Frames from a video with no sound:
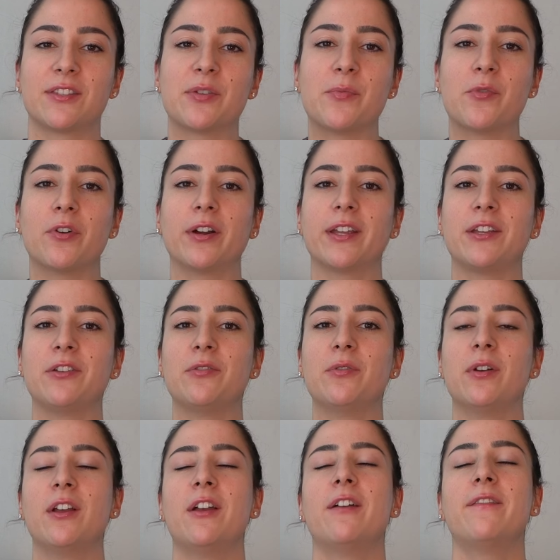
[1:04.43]
the more
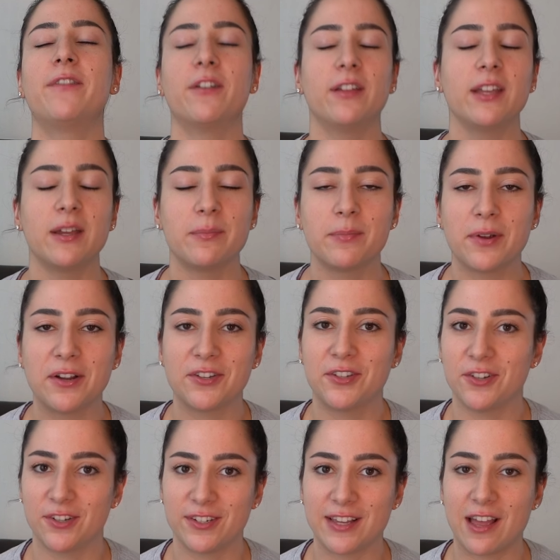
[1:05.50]
you fully immerse
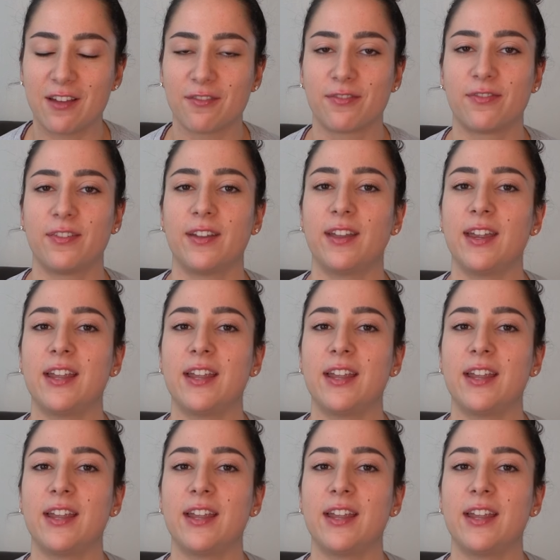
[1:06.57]
yourself